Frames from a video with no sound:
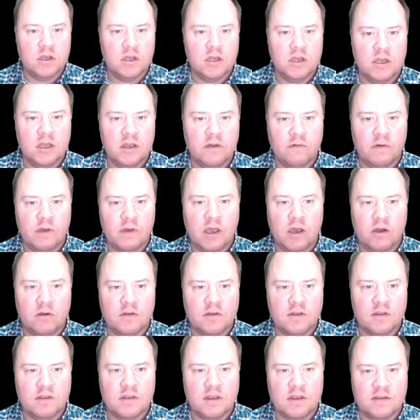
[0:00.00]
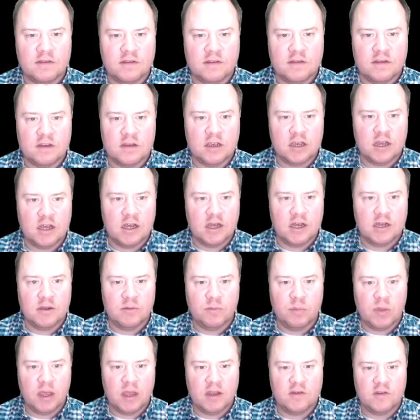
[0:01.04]
if we go to this
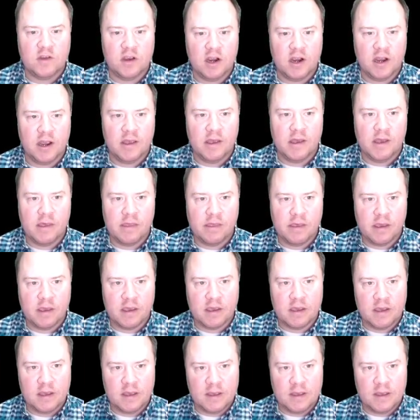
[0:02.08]
page here, I think